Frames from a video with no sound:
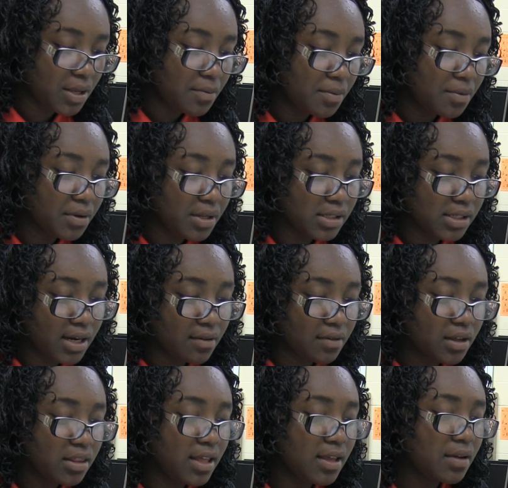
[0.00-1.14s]
thinking and speaking
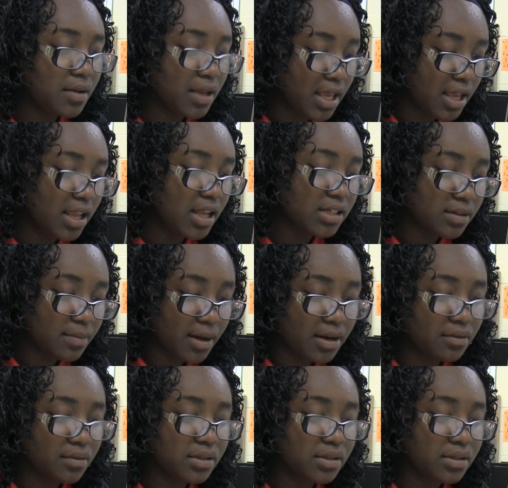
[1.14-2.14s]
like a scientist,